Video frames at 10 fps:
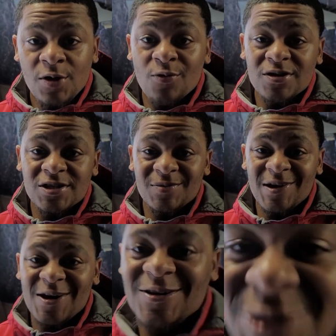What's up,
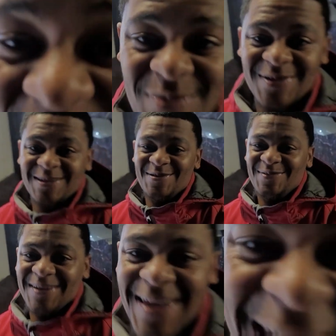y'all? Trey
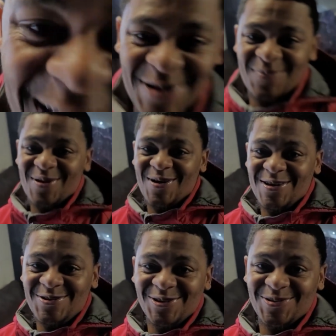Divin in the
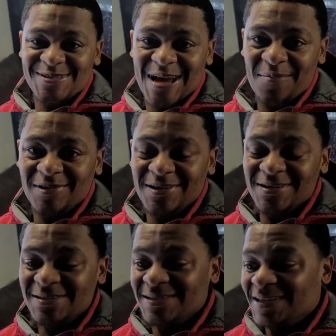building. You know what time it
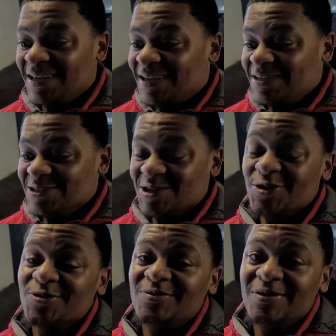is.
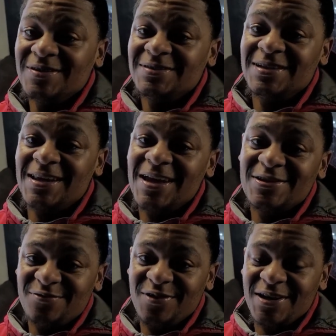So
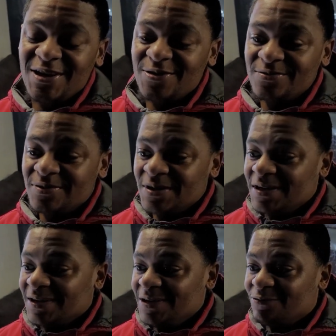today's video,
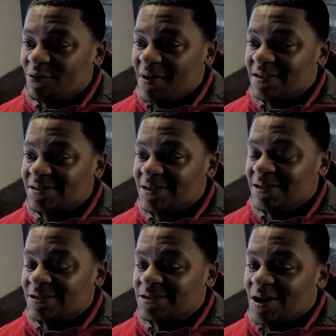we're basically
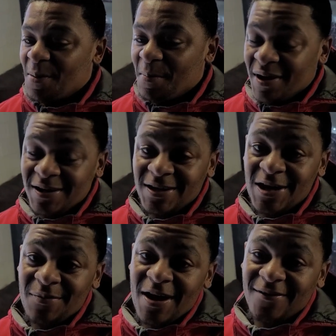gonna start
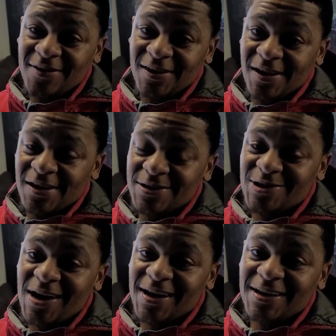buttoning up everything to
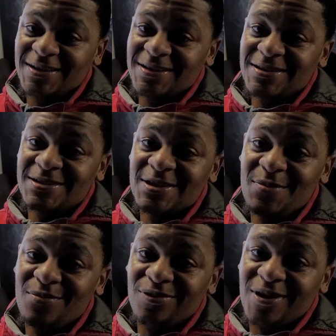try to get this
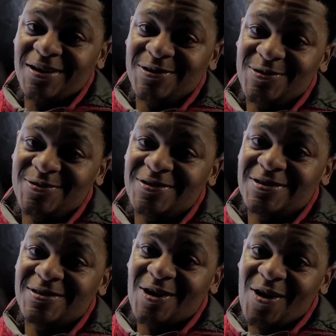Prelude
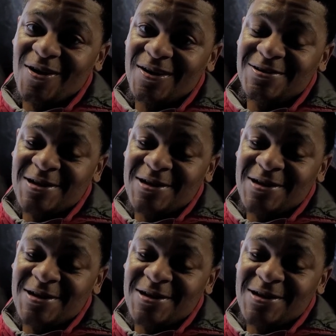started.